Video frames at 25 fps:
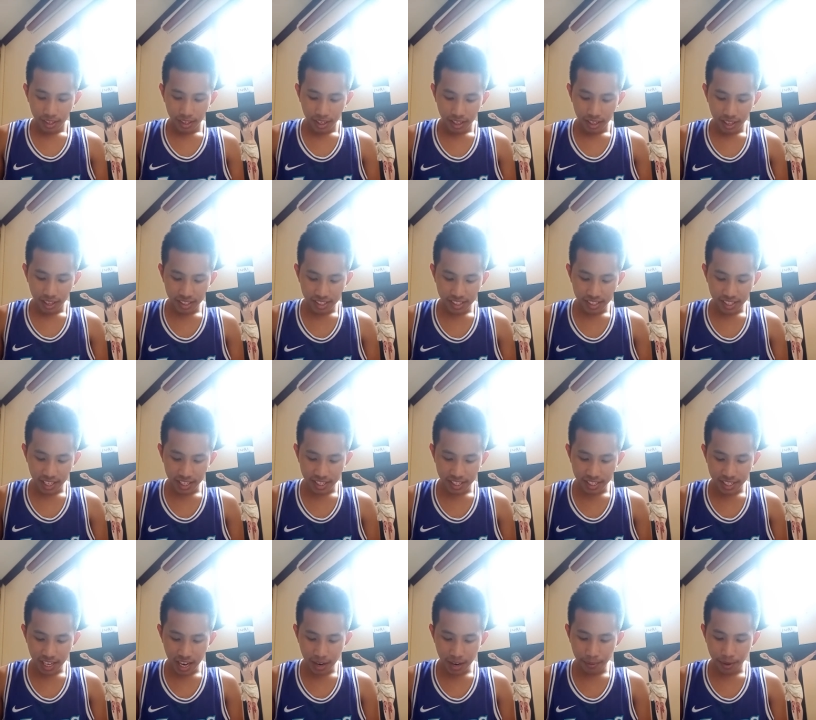and said,
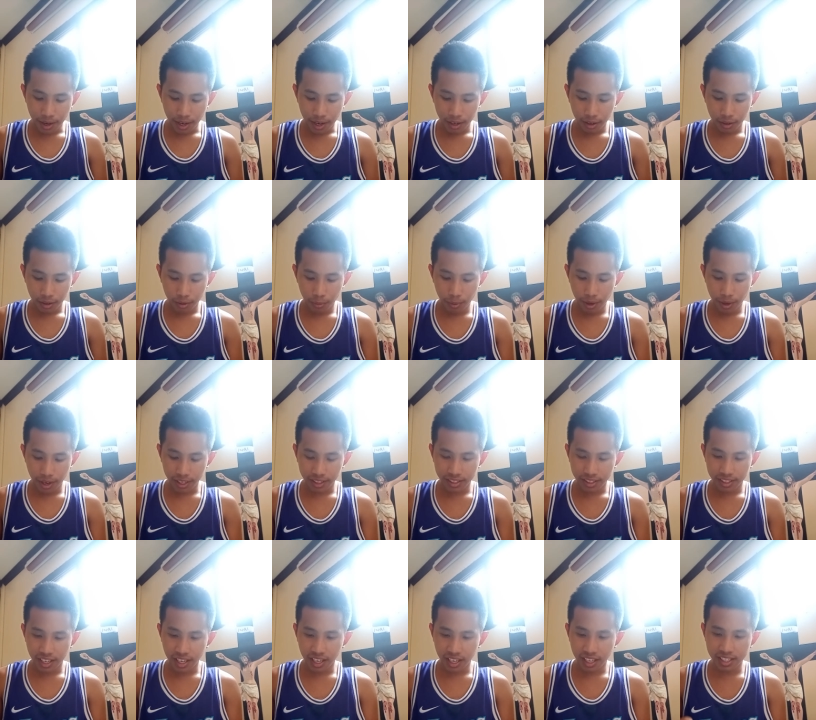Sarah,
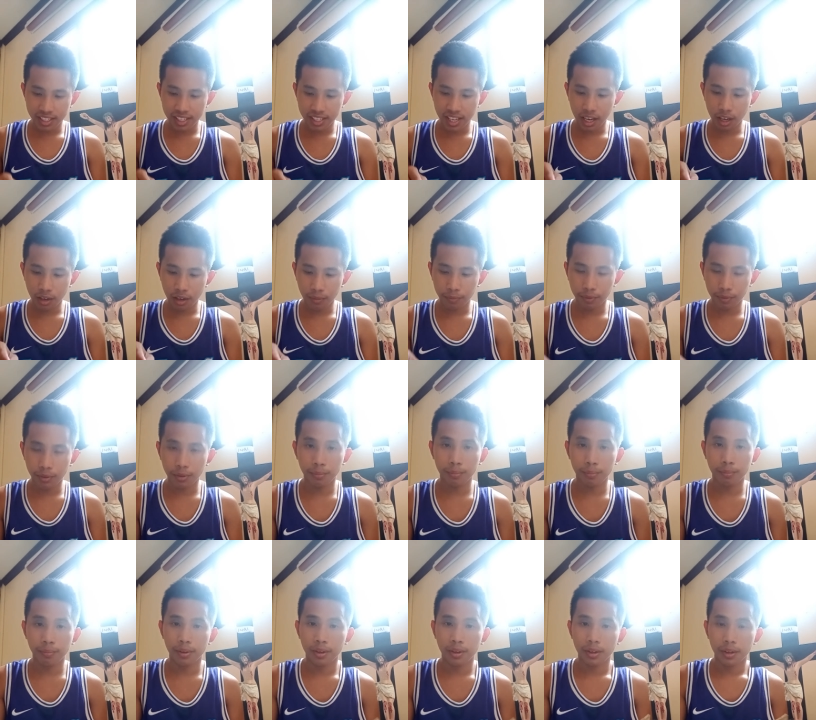quick, take a sack of
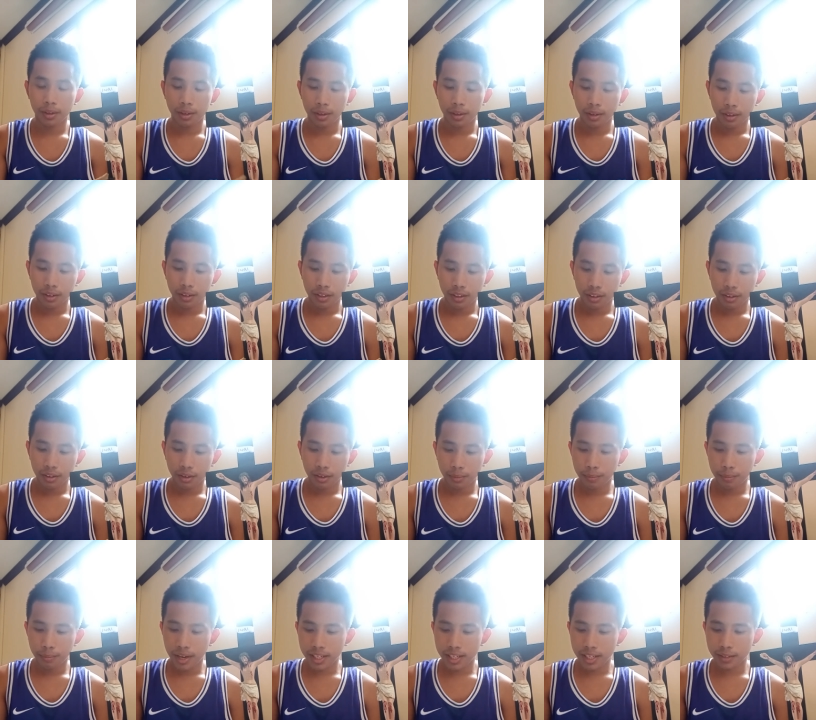
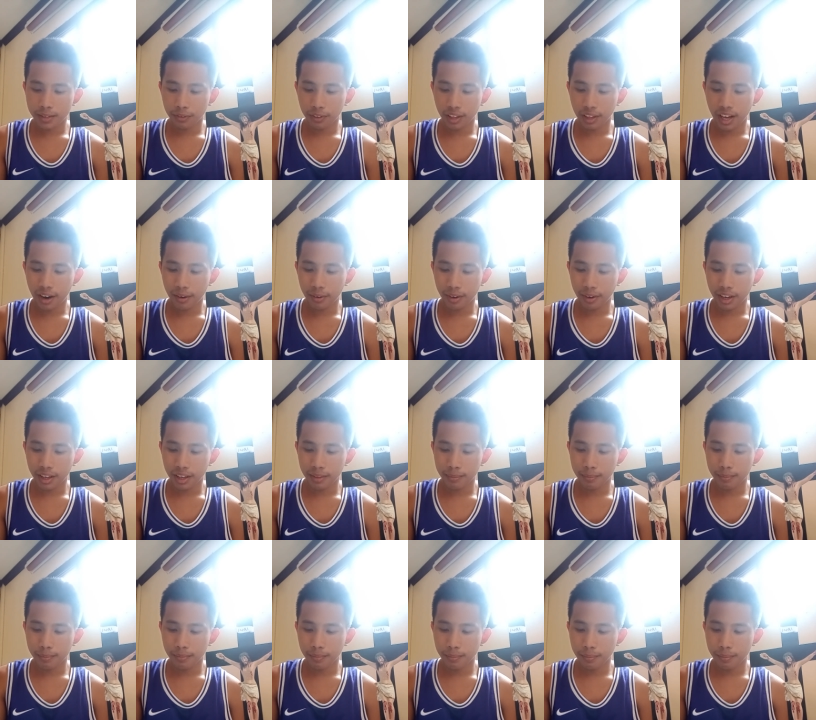your best flour
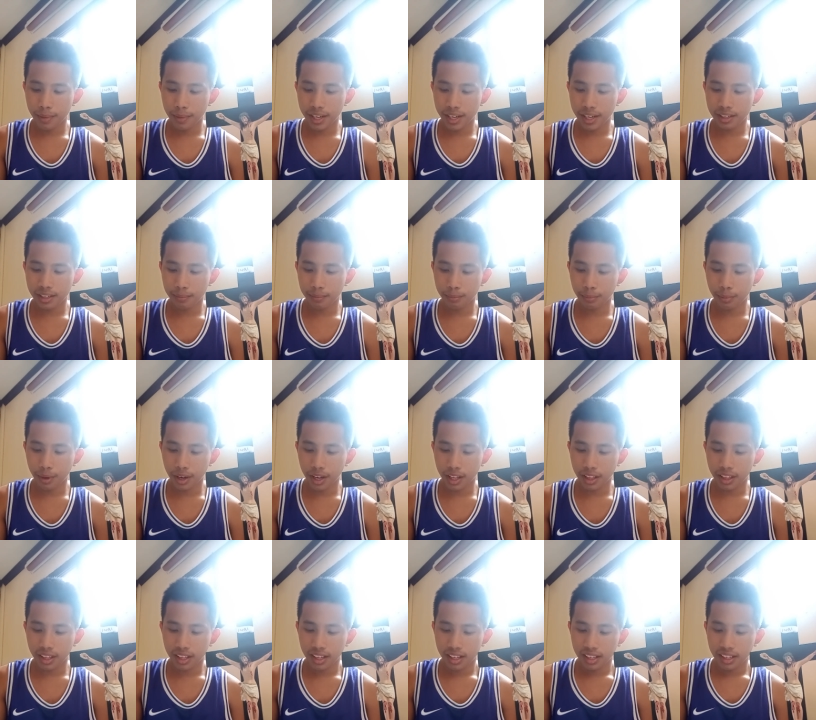and bake some
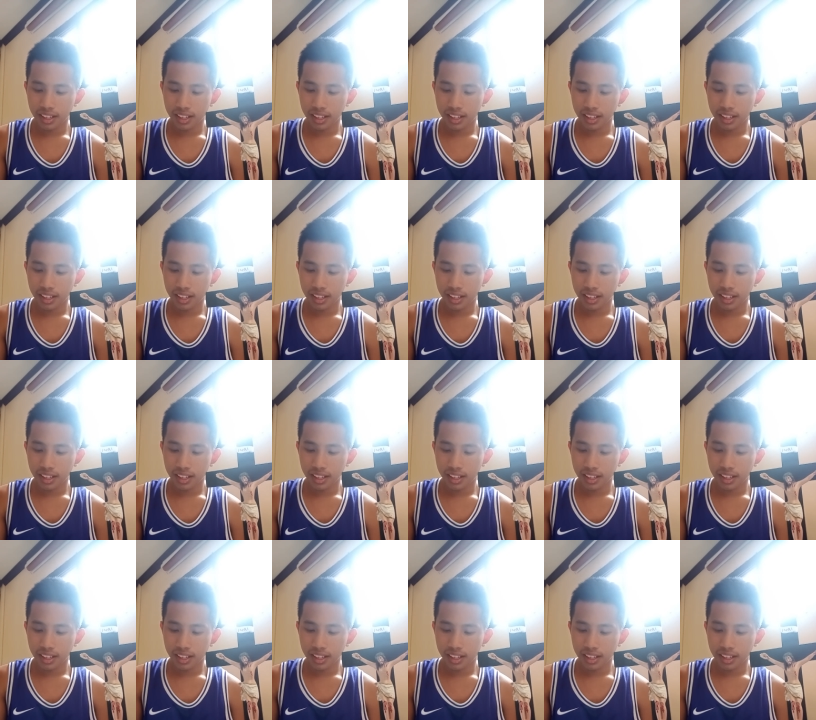bread.